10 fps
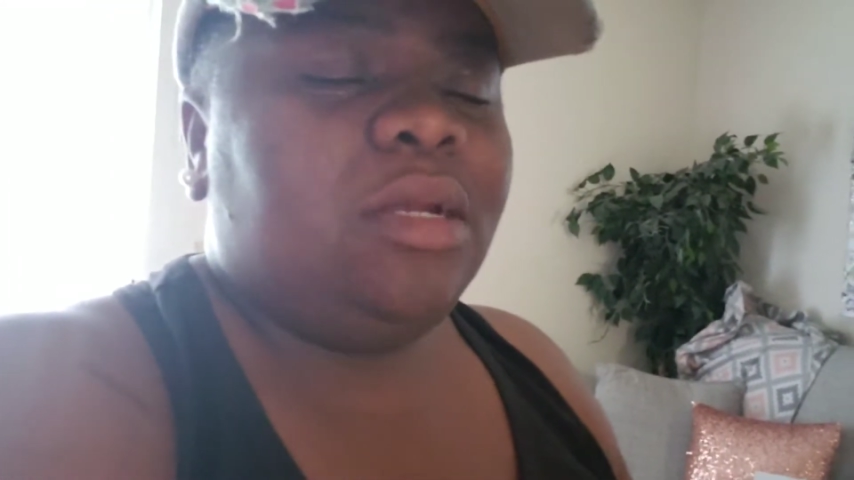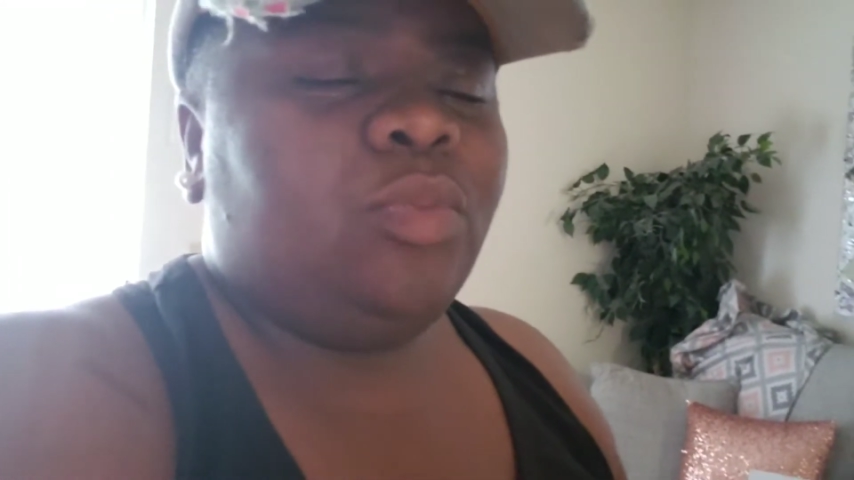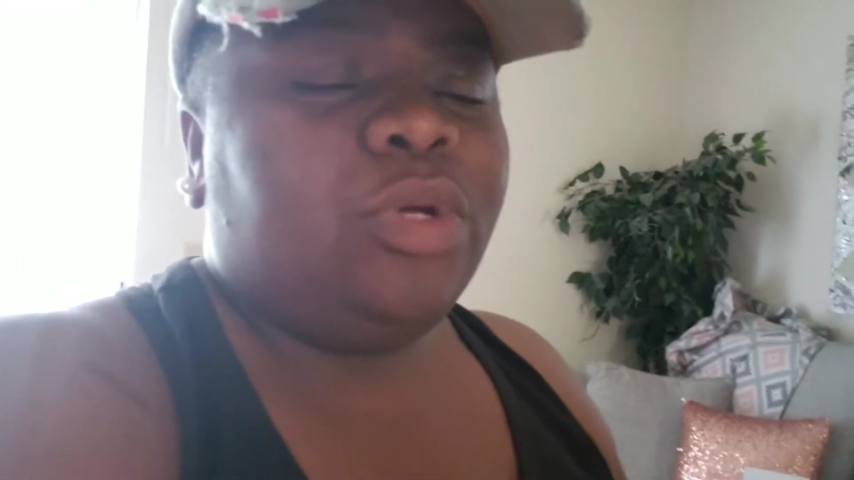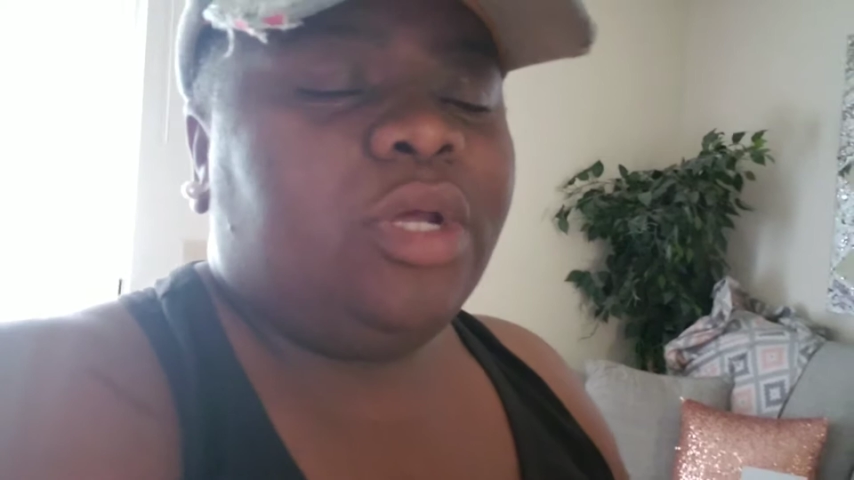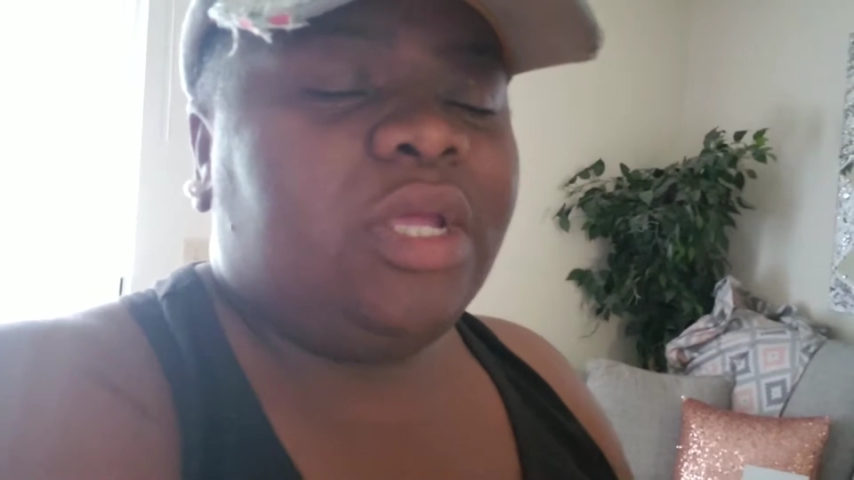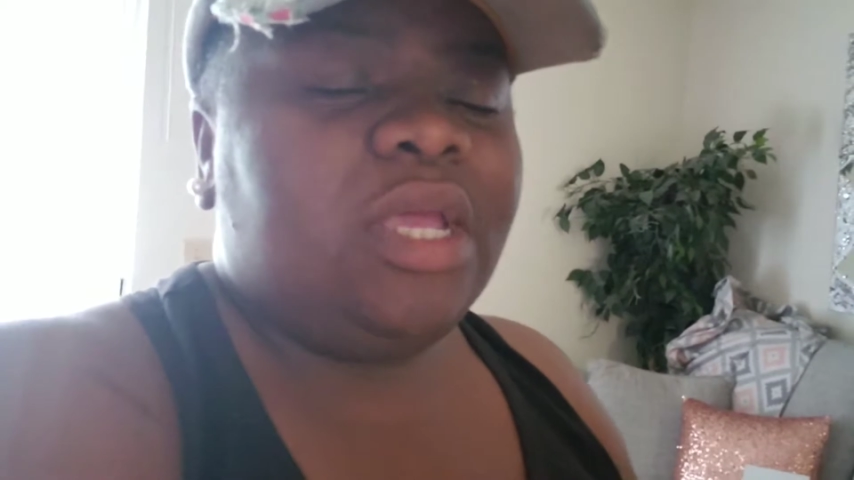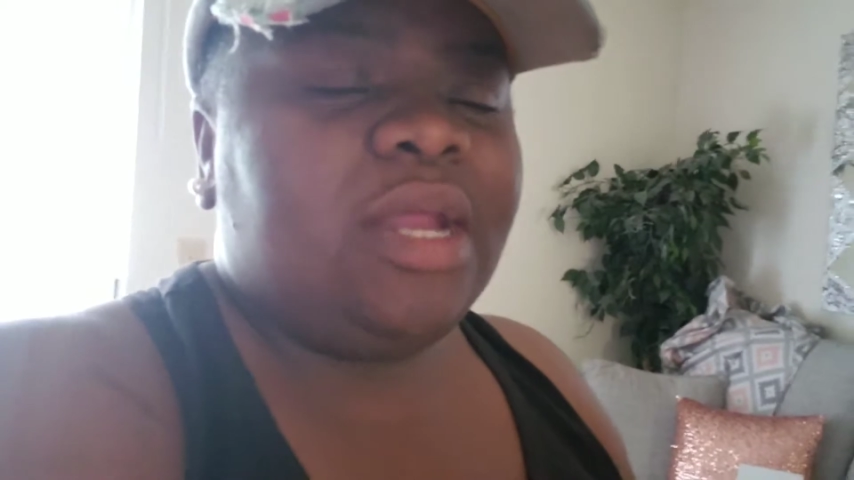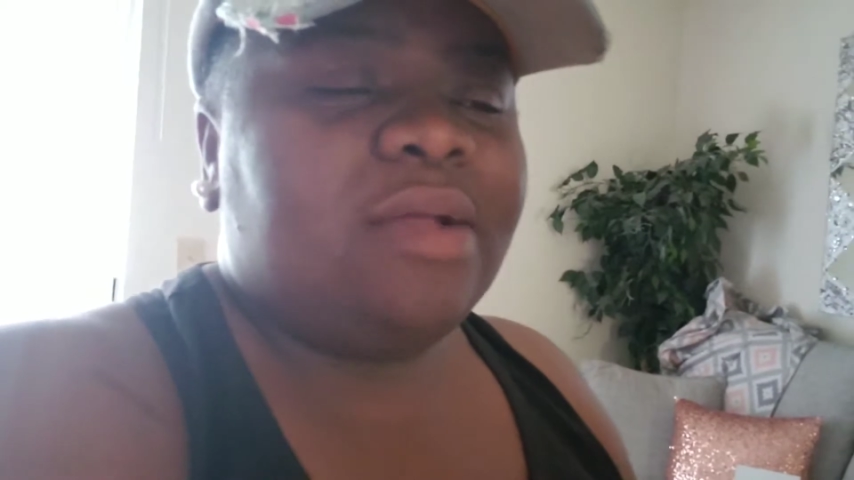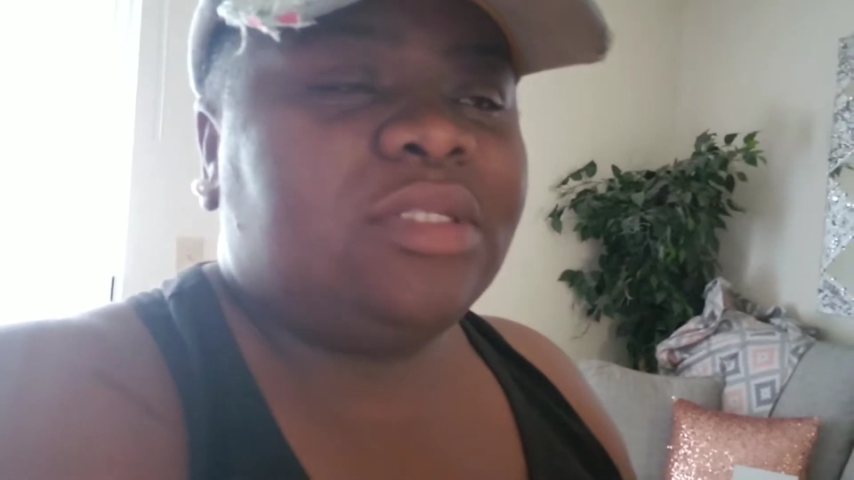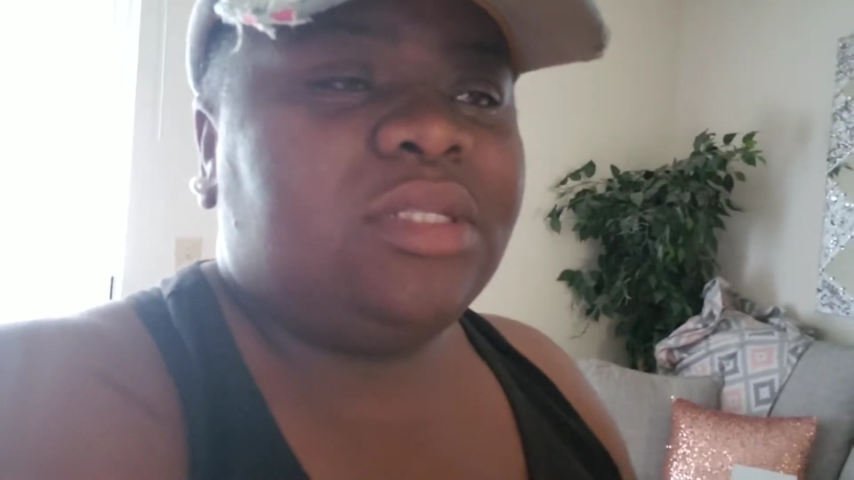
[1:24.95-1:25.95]
then we're going to
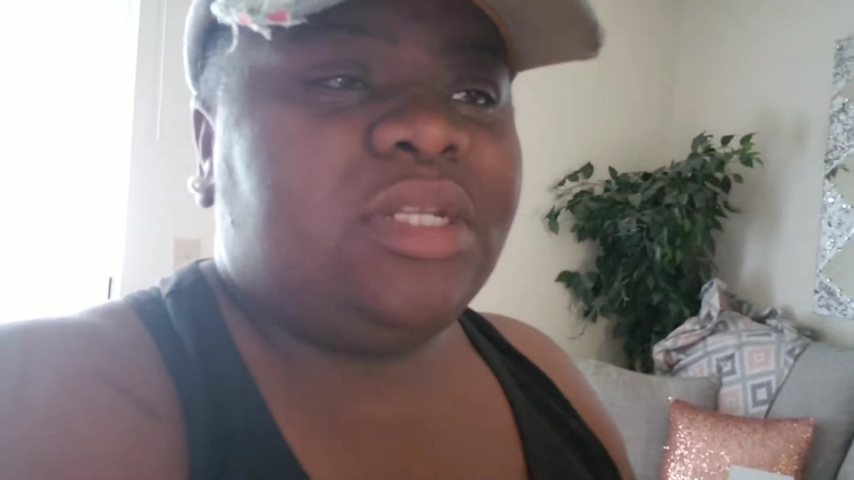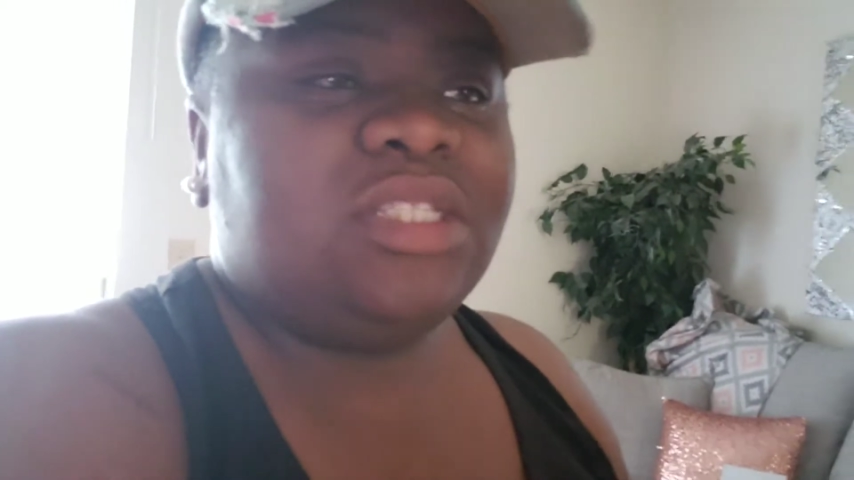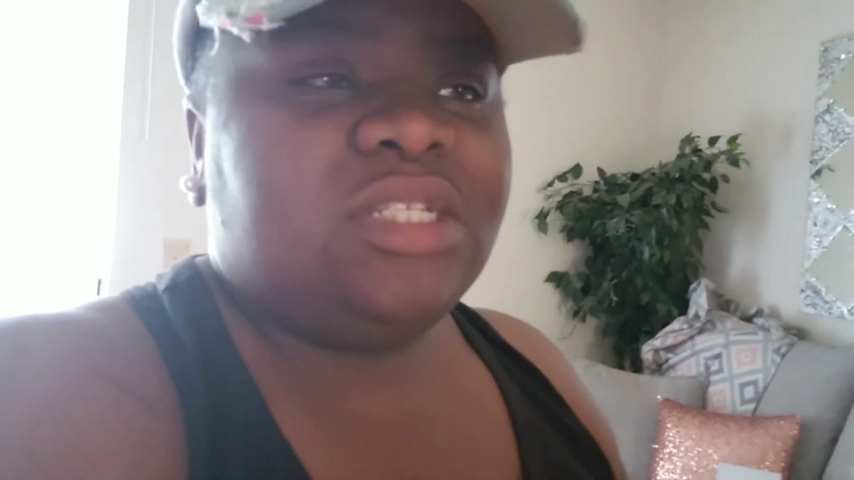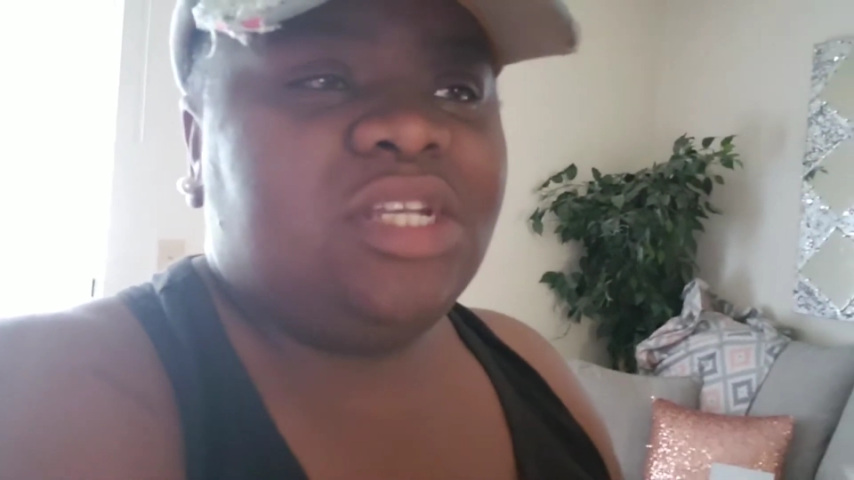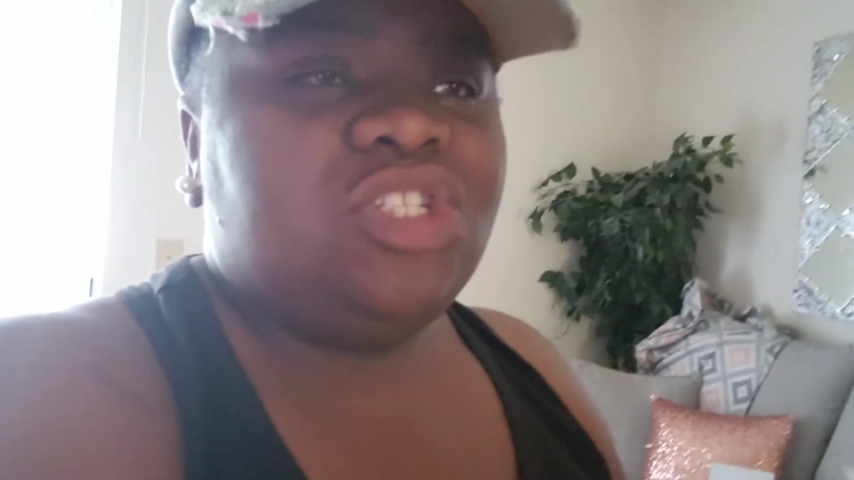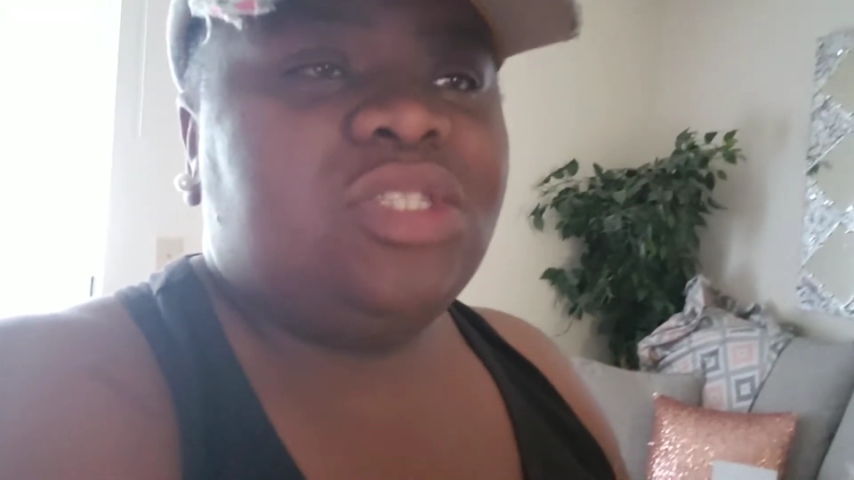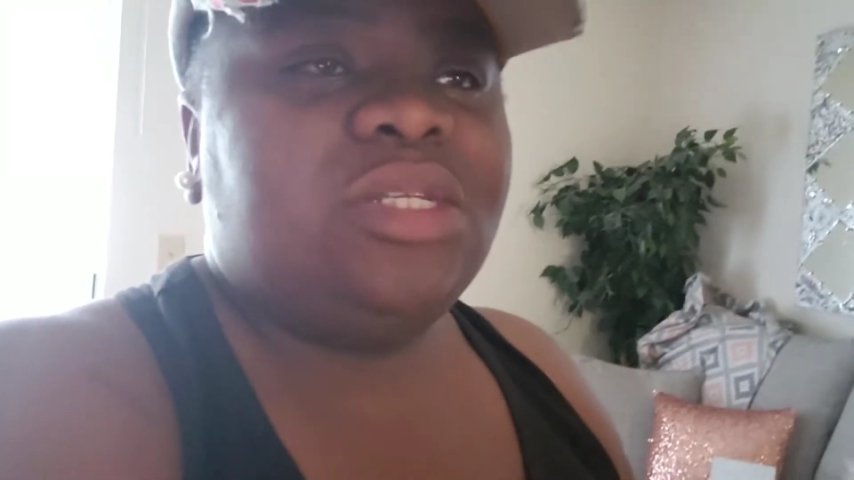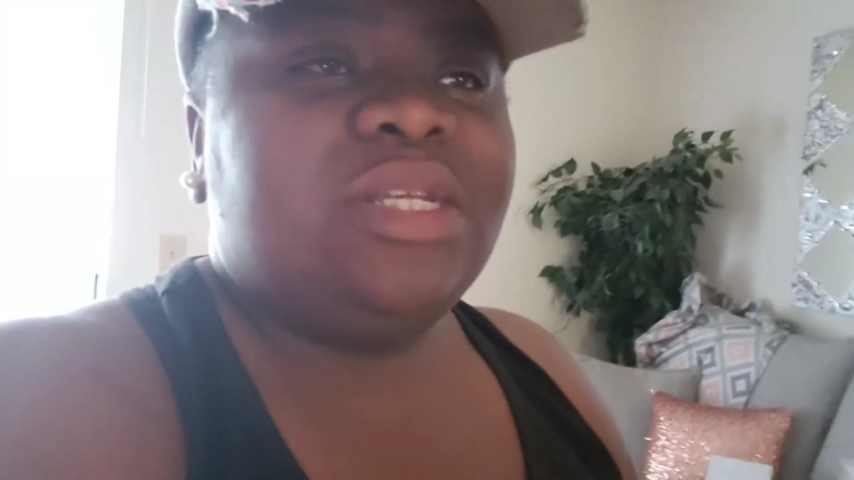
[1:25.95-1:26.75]
head out to the destination.